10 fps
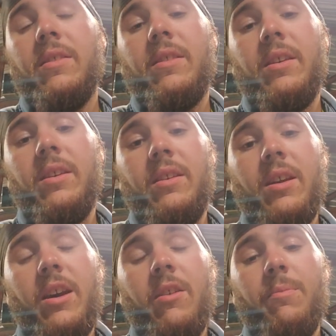
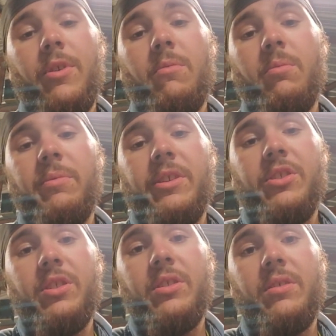then I'll probably
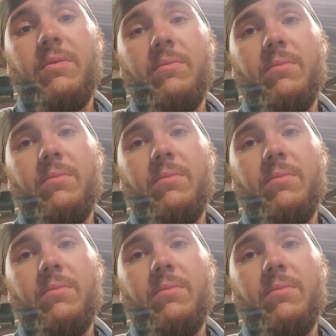just